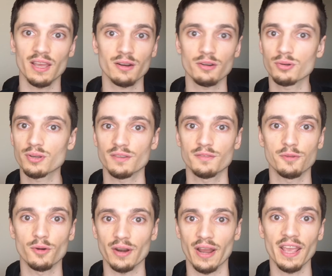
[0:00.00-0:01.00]
are looking
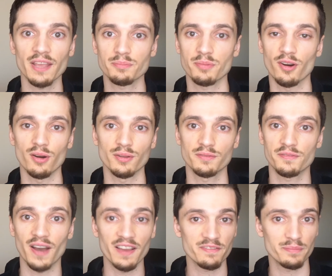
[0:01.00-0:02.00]
for
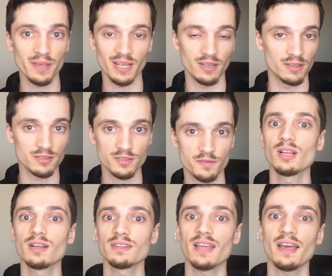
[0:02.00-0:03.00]
8.5 billion,
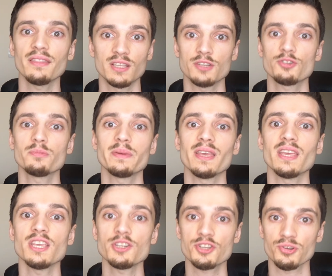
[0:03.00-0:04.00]
then they should be
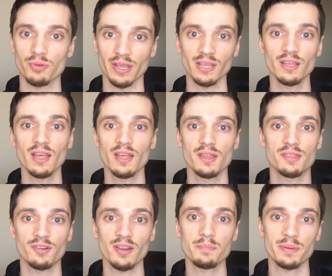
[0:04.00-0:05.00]
issuing
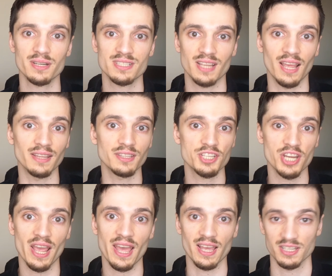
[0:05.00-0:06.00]
3%
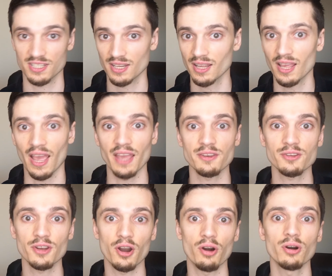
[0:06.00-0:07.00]
shares. And you
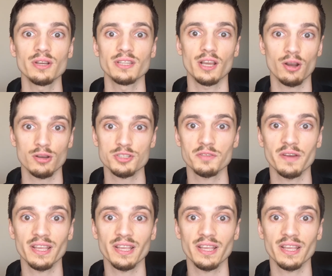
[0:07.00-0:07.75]
know, the cost of